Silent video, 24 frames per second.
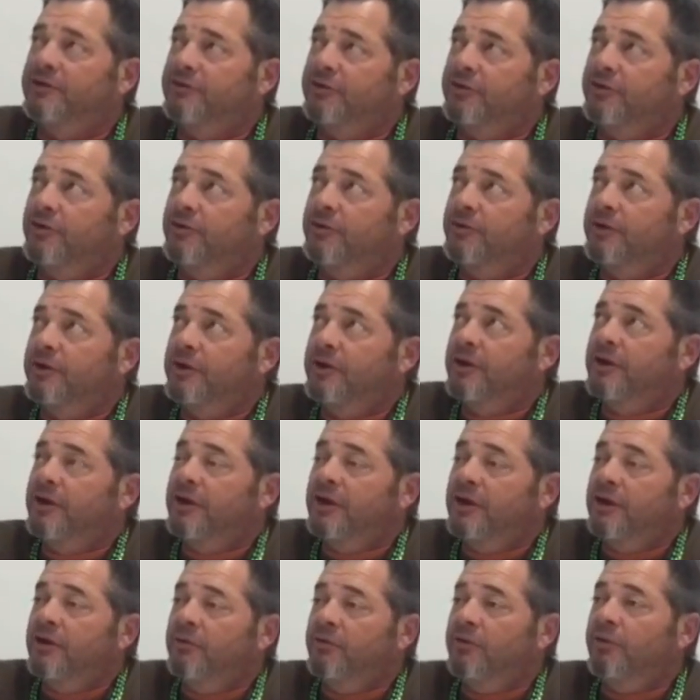
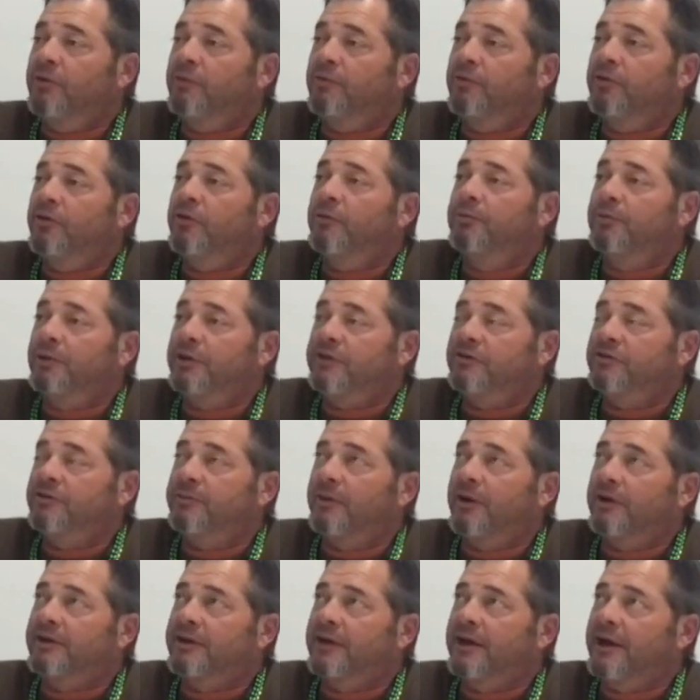So really, really pleased
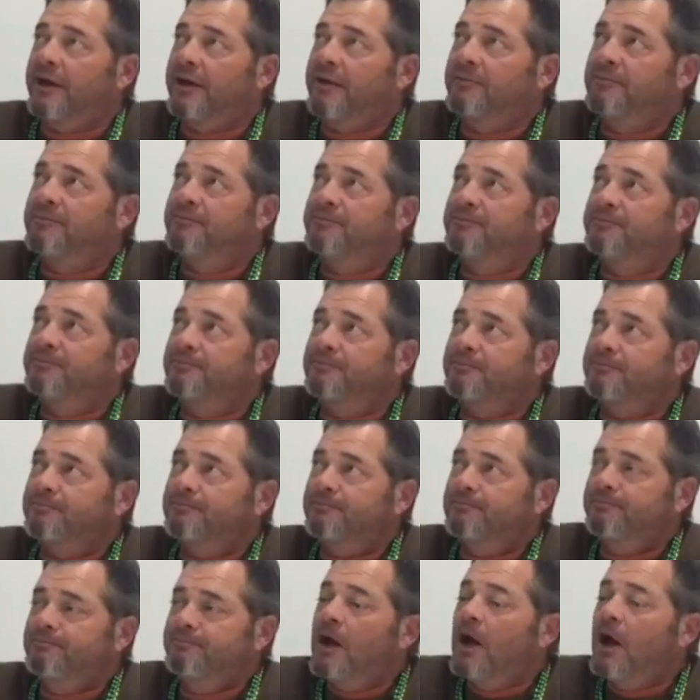about
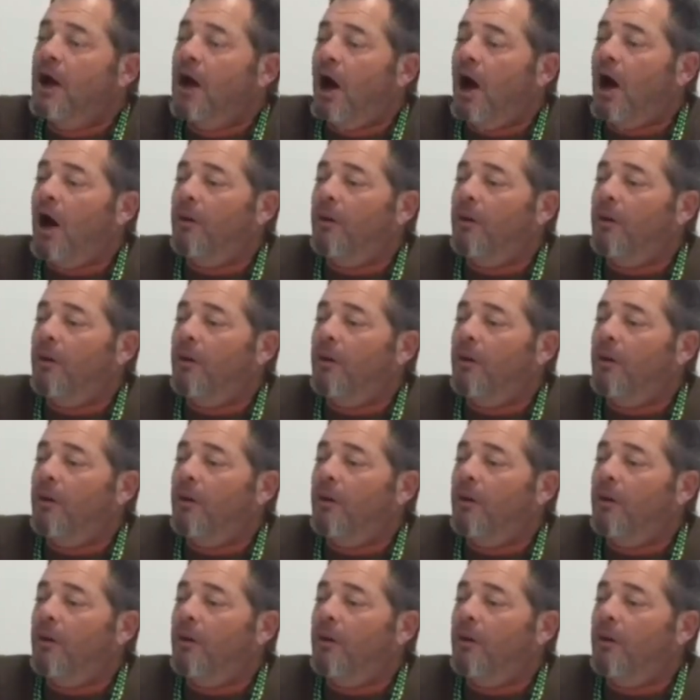that.